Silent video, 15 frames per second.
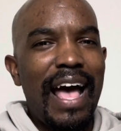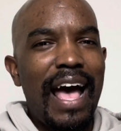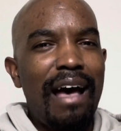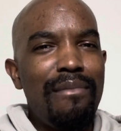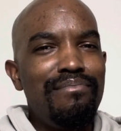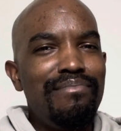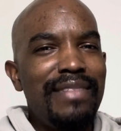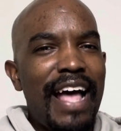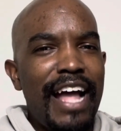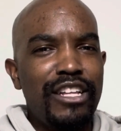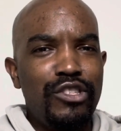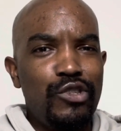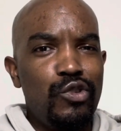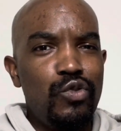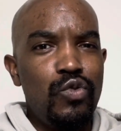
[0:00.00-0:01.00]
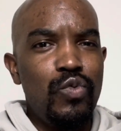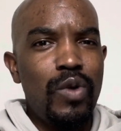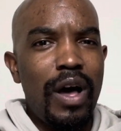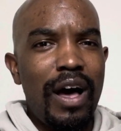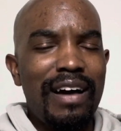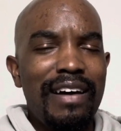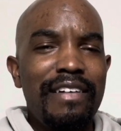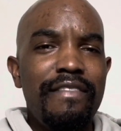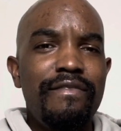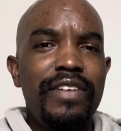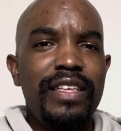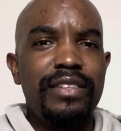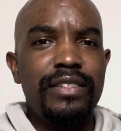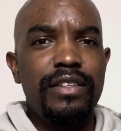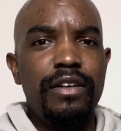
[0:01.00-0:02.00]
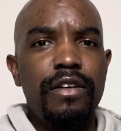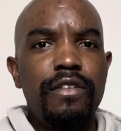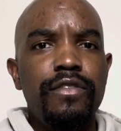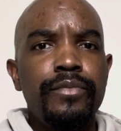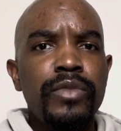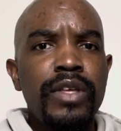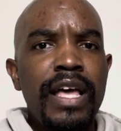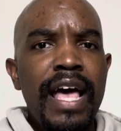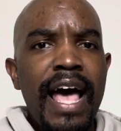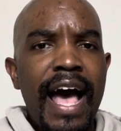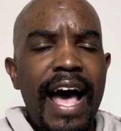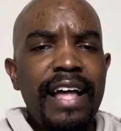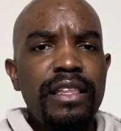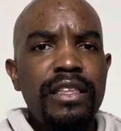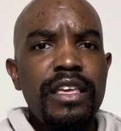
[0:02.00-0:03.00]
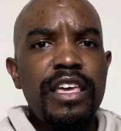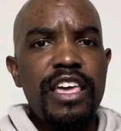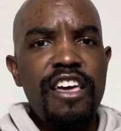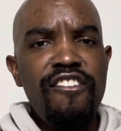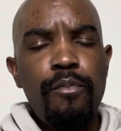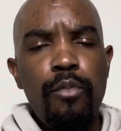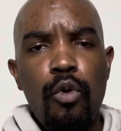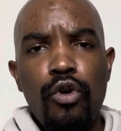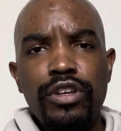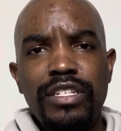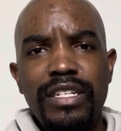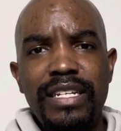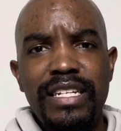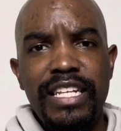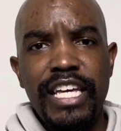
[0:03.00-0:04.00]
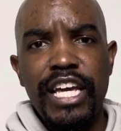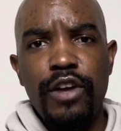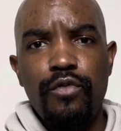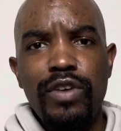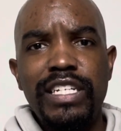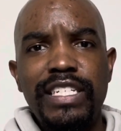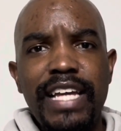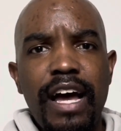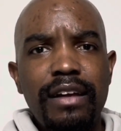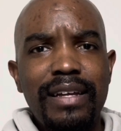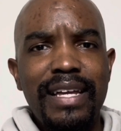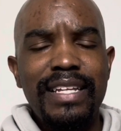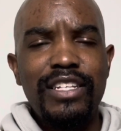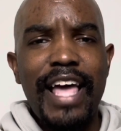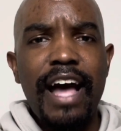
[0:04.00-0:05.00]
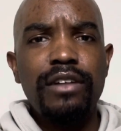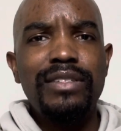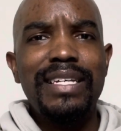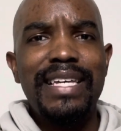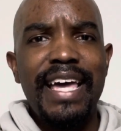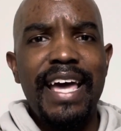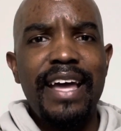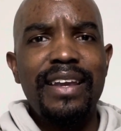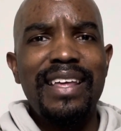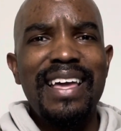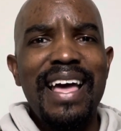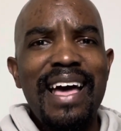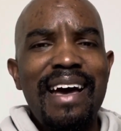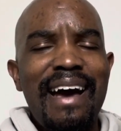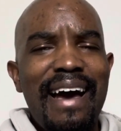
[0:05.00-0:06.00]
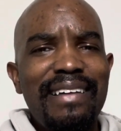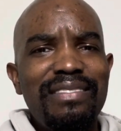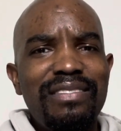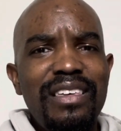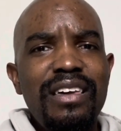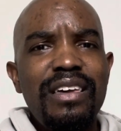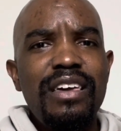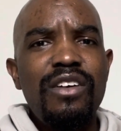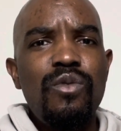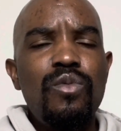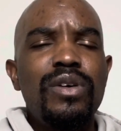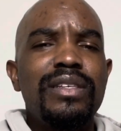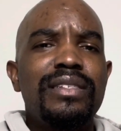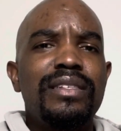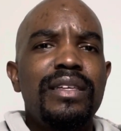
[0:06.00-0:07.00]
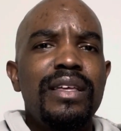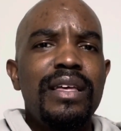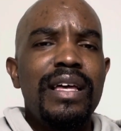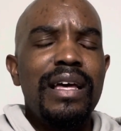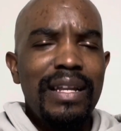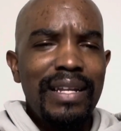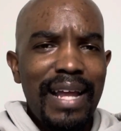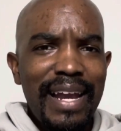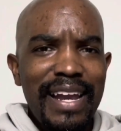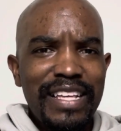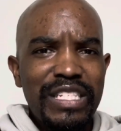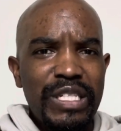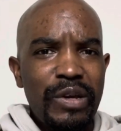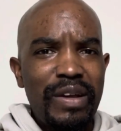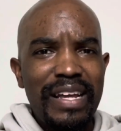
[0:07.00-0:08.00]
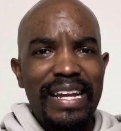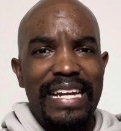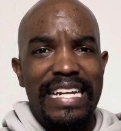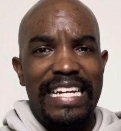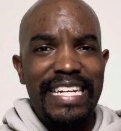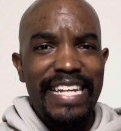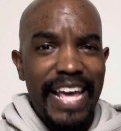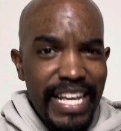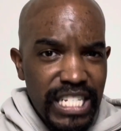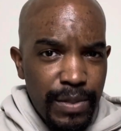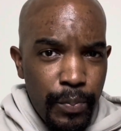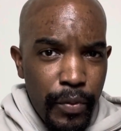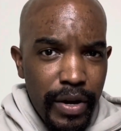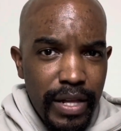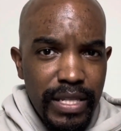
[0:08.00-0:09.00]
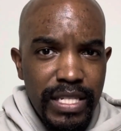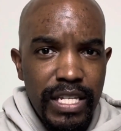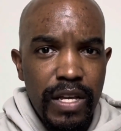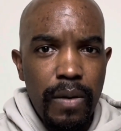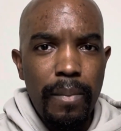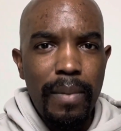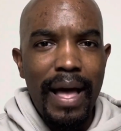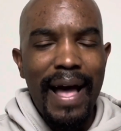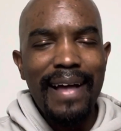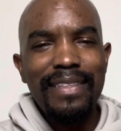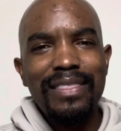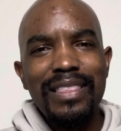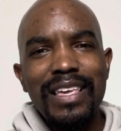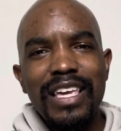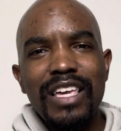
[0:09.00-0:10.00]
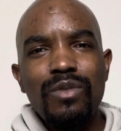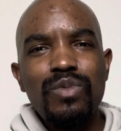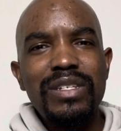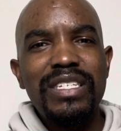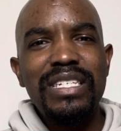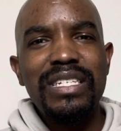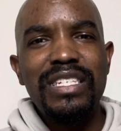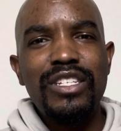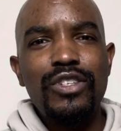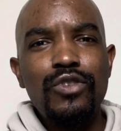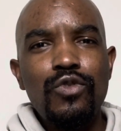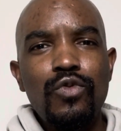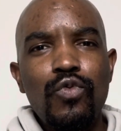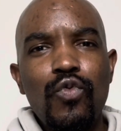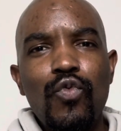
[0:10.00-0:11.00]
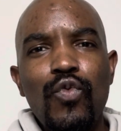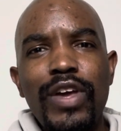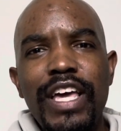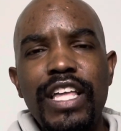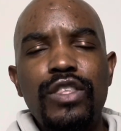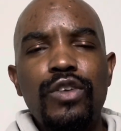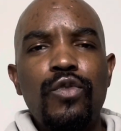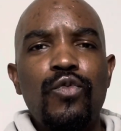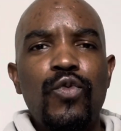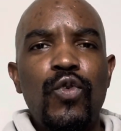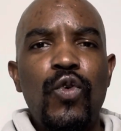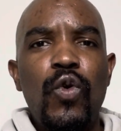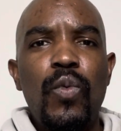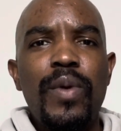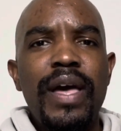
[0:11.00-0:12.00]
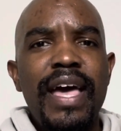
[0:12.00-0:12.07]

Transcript: I'm not too convinced of. I think if Porsha did reach out to Kandi, I think it was not necessarily in a desperate attempt. I think it was just to read the room